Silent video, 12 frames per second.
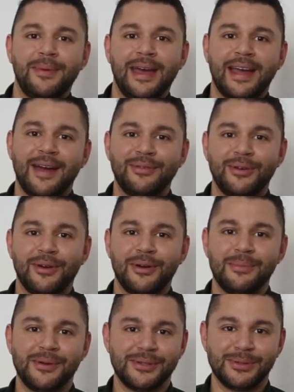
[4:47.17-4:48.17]
back after a
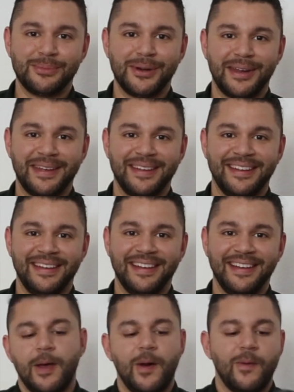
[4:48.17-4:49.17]
commercial break.
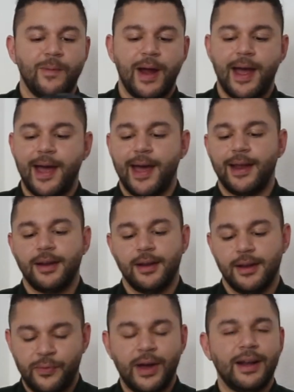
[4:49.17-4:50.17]
Alright,
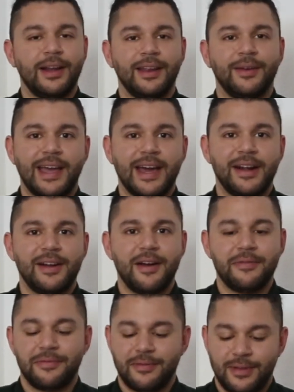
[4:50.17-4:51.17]
finally got it
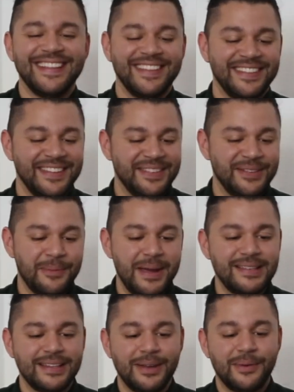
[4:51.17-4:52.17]
off. So
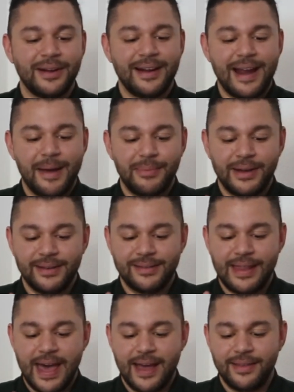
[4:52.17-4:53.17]
basically what had happened is
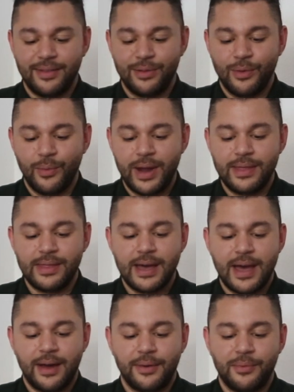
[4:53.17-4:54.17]
that the way
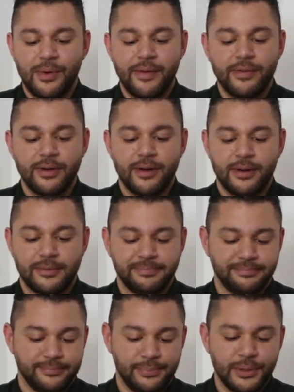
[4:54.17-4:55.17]
that whoever
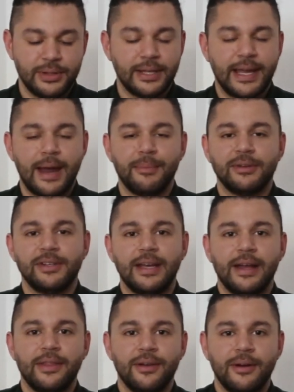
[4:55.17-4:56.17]
put the camera
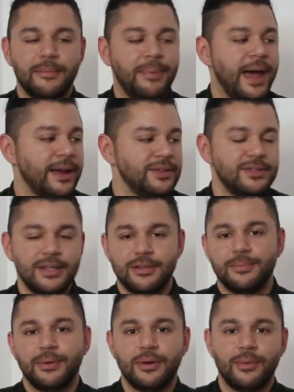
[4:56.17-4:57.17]
together and packaged it
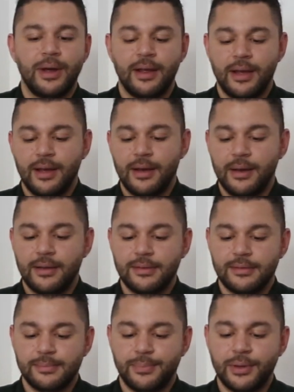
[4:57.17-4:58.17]
to put it away,
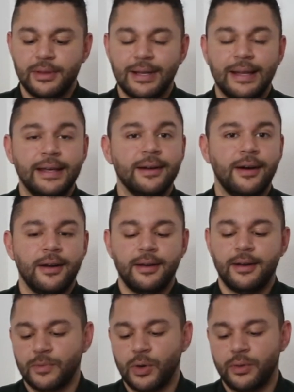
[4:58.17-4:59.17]
put the lid
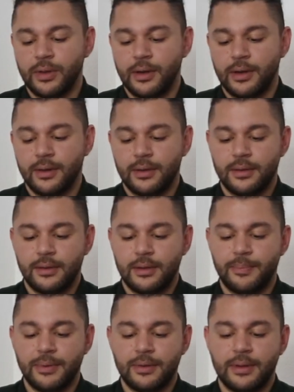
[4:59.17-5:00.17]
on, or the
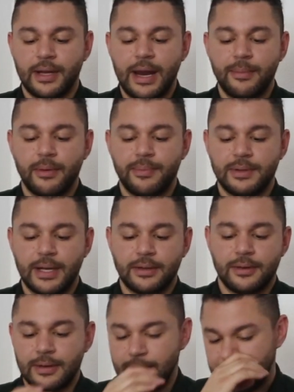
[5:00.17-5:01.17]
camera
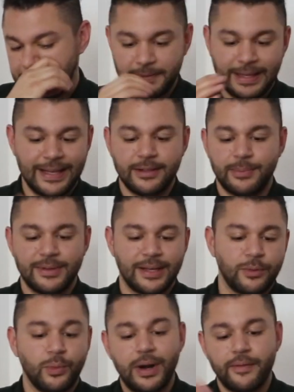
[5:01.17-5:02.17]
protector, the lens
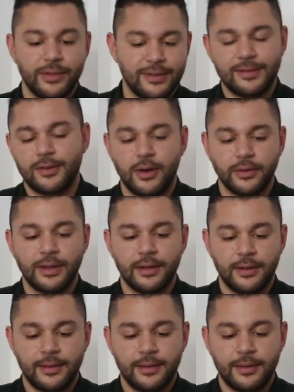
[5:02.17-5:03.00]
protector, whatever this is called.